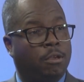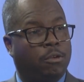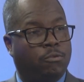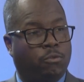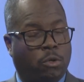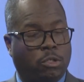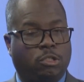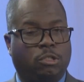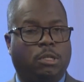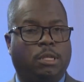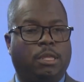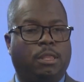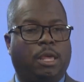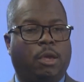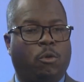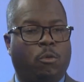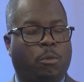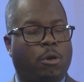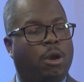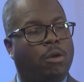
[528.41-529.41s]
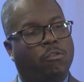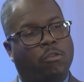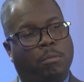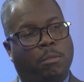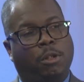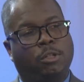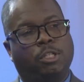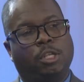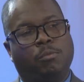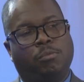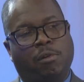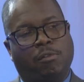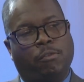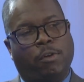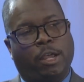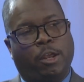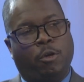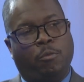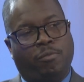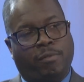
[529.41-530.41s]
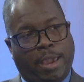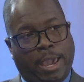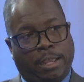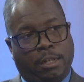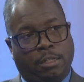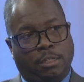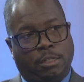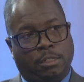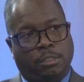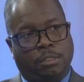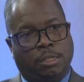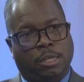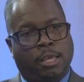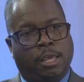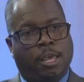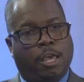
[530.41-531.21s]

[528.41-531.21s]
Fortunately, they were part of a multi-provider practice,